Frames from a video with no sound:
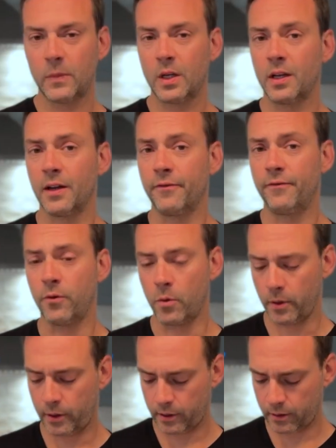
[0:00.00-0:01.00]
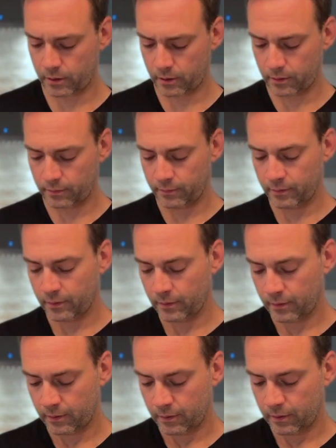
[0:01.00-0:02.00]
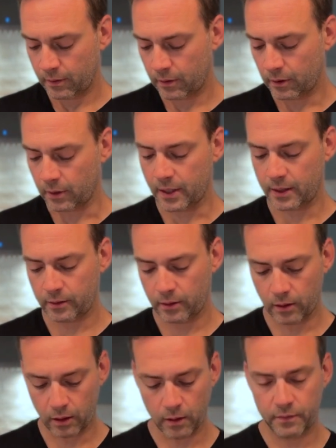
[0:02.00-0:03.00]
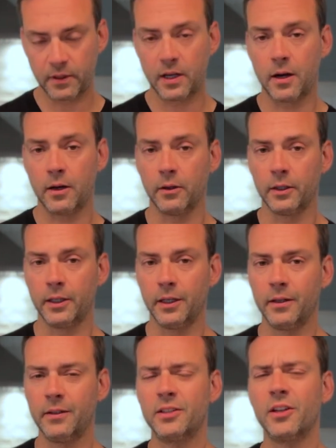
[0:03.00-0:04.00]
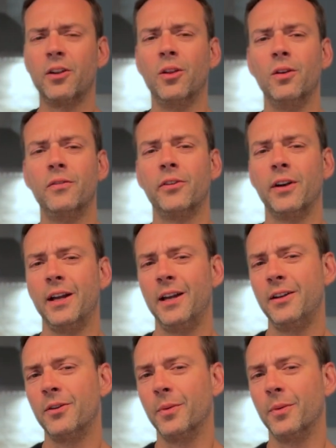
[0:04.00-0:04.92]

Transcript: Got 4 little cloves of garlic here. Is it a clove or a head or